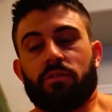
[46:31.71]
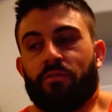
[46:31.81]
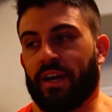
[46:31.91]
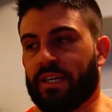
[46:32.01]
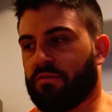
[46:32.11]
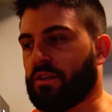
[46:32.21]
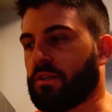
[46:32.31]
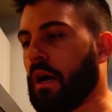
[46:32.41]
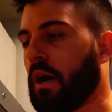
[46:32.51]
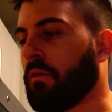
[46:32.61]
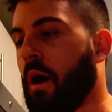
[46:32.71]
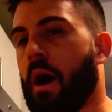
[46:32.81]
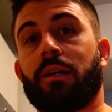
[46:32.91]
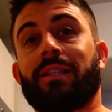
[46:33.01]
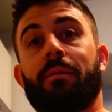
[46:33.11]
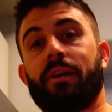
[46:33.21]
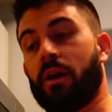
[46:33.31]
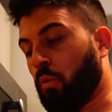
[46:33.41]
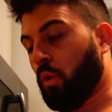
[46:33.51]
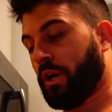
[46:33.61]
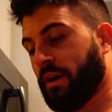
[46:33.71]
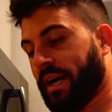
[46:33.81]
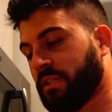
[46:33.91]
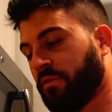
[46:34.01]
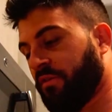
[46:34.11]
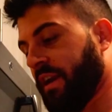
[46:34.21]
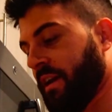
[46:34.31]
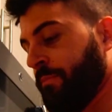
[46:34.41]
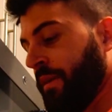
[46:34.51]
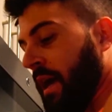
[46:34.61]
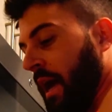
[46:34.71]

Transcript: So if you guys feed your dog raw, let me know. What do you guys feed him?